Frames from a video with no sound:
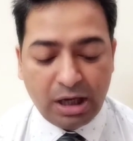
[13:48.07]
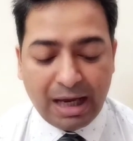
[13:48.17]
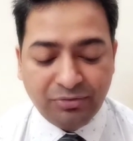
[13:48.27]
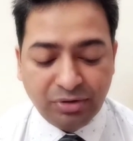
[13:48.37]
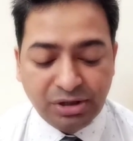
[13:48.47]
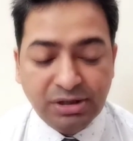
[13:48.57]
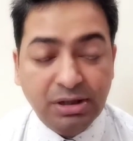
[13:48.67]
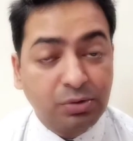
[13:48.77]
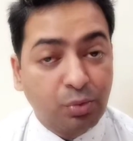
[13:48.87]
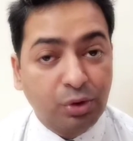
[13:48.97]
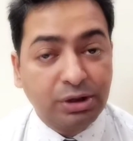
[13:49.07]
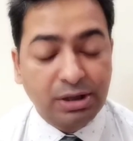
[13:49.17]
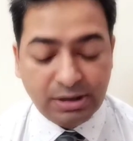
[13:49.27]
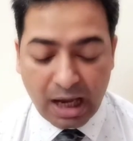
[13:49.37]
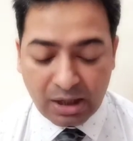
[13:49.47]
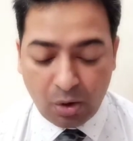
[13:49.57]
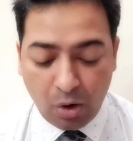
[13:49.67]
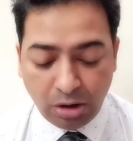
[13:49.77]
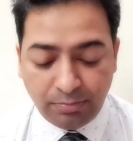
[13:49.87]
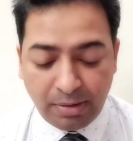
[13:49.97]
and registered voters are
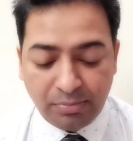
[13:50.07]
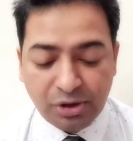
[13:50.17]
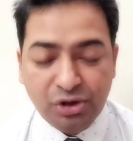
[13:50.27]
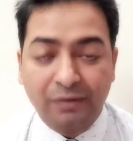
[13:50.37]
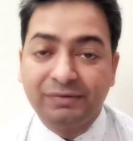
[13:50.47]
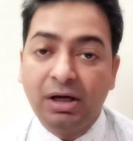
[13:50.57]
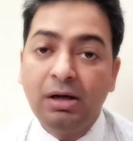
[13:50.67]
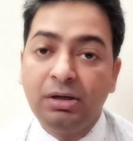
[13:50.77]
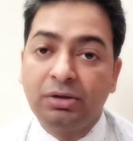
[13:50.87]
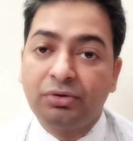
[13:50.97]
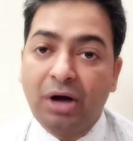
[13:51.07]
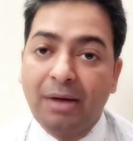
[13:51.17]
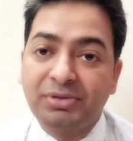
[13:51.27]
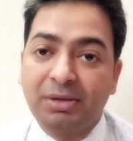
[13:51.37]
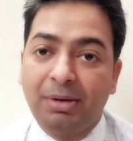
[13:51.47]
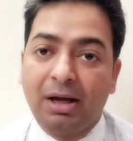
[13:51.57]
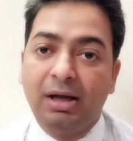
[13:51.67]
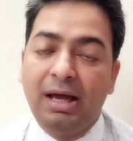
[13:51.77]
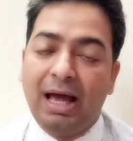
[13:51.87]
all members of the Gram Sabha,